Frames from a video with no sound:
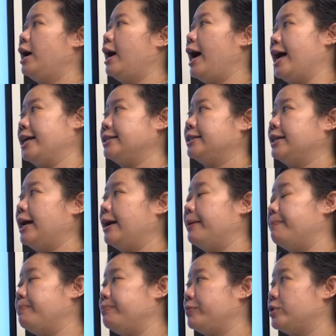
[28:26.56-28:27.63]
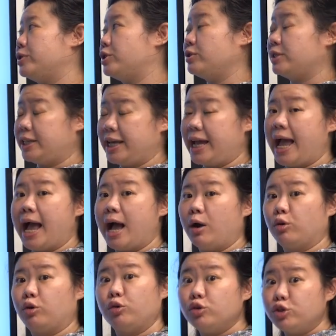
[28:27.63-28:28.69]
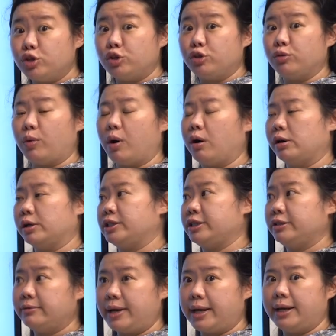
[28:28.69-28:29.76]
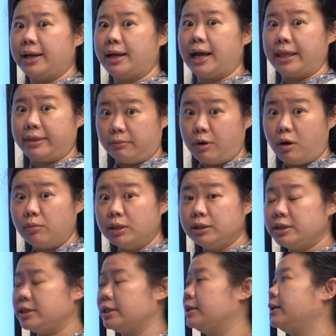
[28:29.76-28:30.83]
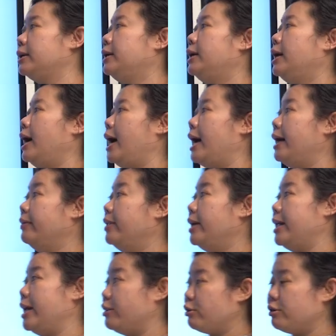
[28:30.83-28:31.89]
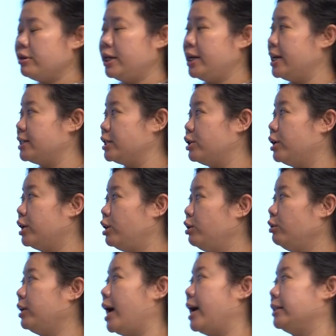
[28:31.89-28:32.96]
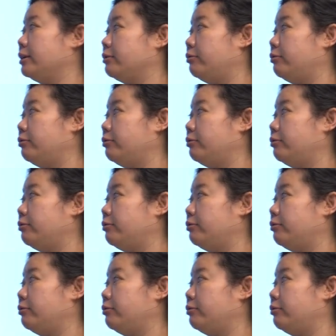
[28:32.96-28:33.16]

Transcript: at to see how good you are doing at the moment. And then another thing is you can look at the